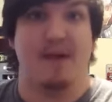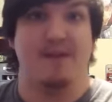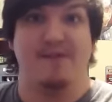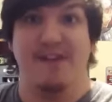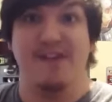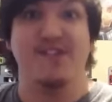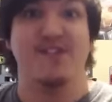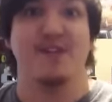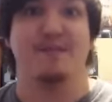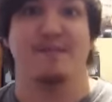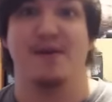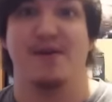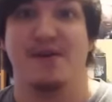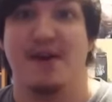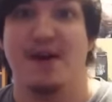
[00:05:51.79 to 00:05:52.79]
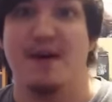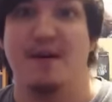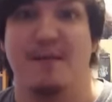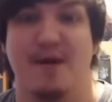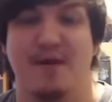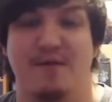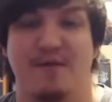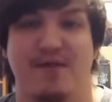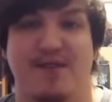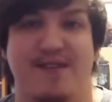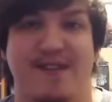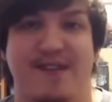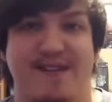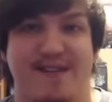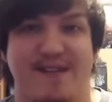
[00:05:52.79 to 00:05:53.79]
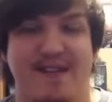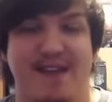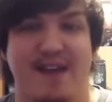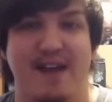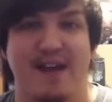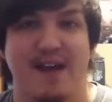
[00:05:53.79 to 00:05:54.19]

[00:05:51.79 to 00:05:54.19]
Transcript: eventually build up over the season.